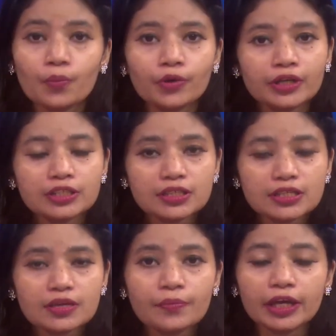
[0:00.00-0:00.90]

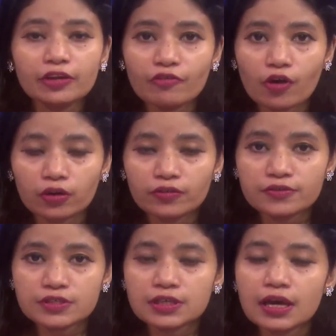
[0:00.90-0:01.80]
Protectionism
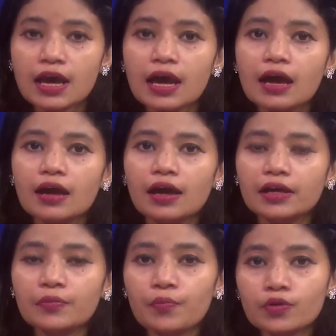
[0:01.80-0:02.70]
involves
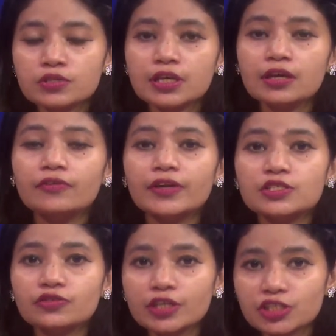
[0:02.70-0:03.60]
imposing
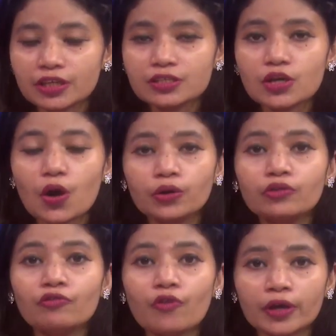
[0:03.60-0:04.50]
restrictions on
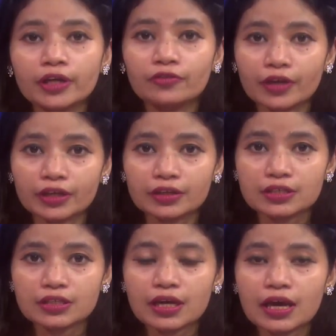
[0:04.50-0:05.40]
foreign
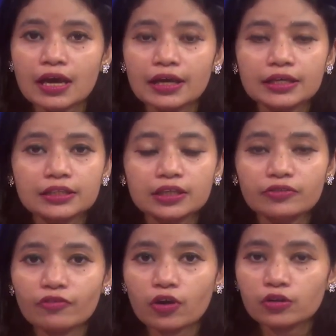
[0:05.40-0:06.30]
trades. It
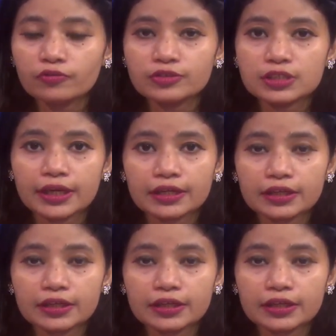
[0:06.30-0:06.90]
involves